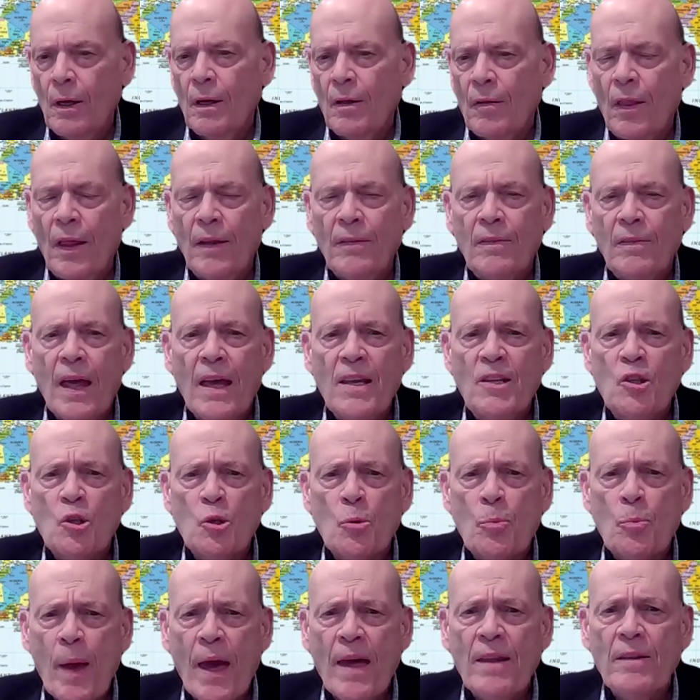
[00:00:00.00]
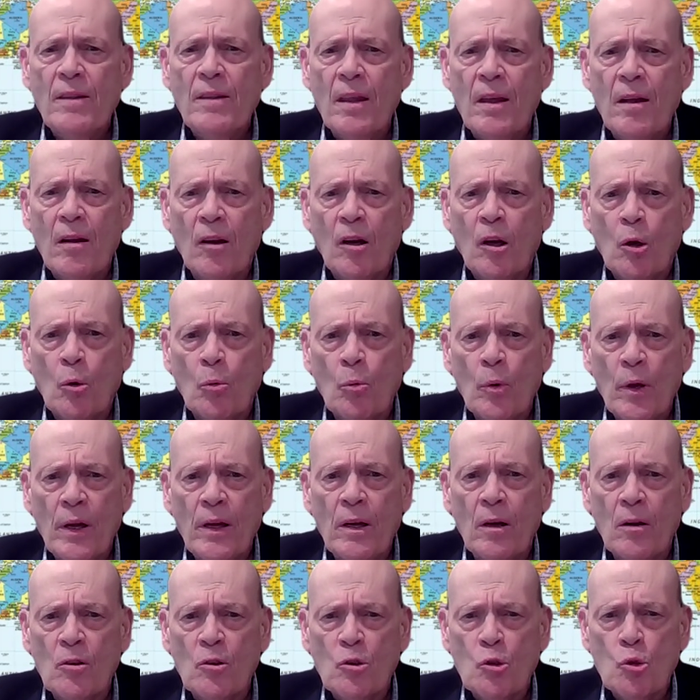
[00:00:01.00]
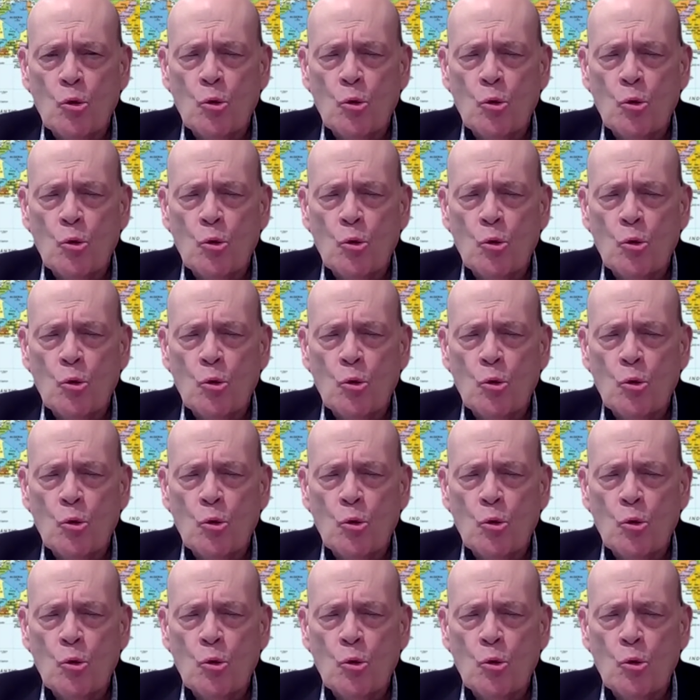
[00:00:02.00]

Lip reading: that they spent their careers